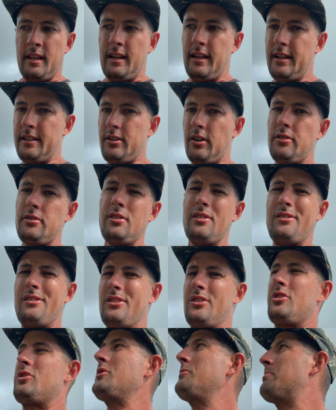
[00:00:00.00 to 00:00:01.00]
it's also
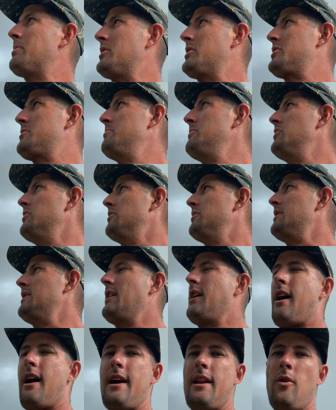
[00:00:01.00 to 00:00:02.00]
just super smooth. You
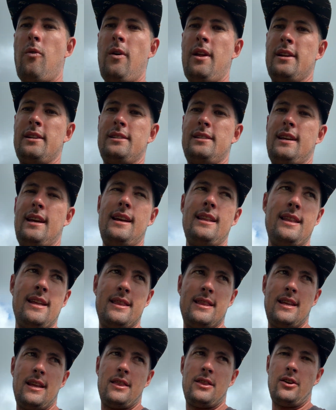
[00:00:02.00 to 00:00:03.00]
know, I don't want to say that
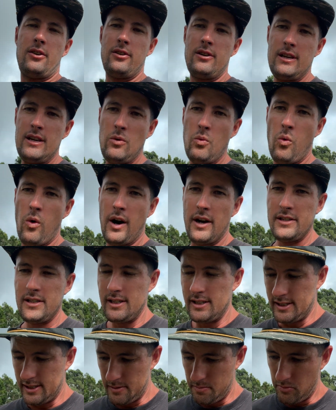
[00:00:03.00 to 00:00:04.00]
the 30
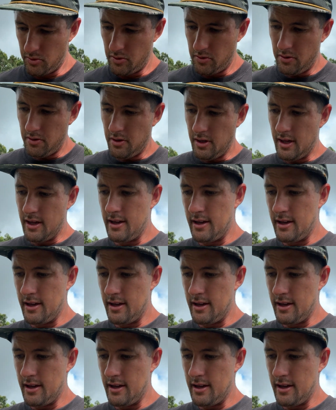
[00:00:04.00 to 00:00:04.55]
wasn't smooth,